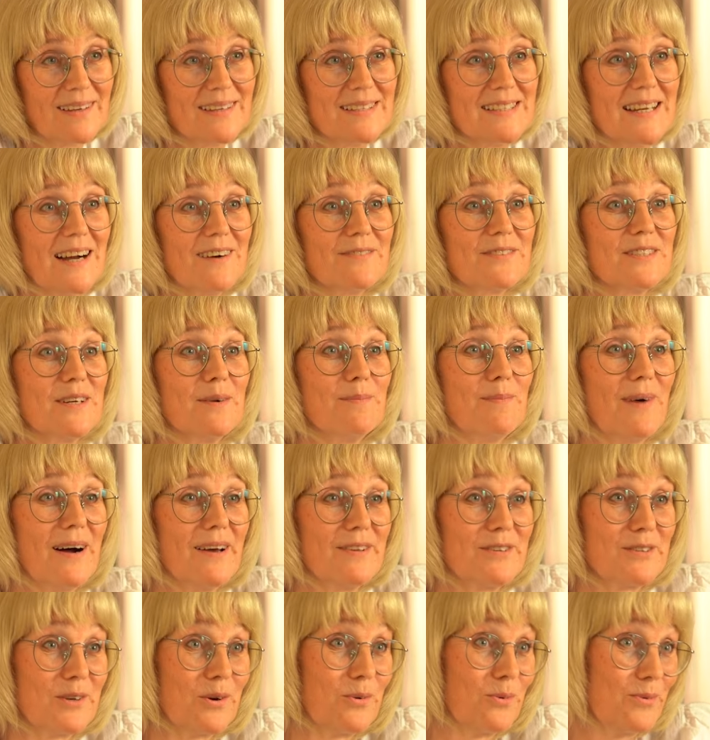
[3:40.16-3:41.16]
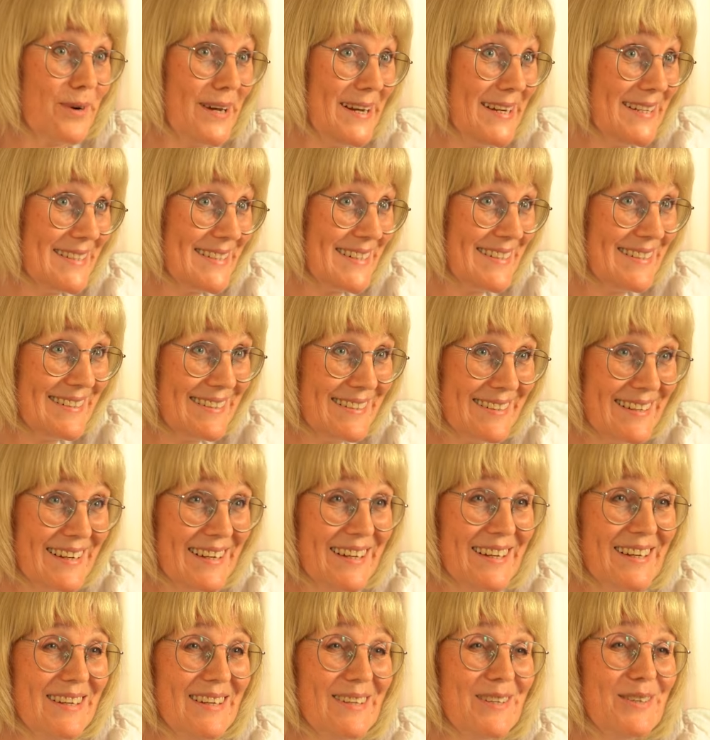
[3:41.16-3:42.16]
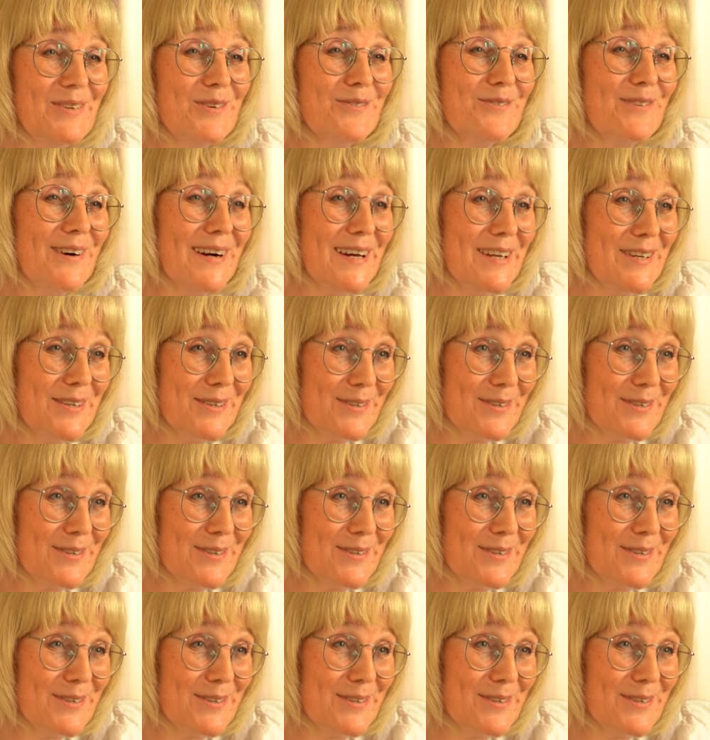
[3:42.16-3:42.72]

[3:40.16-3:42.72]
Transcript: And after a month of waiting, you find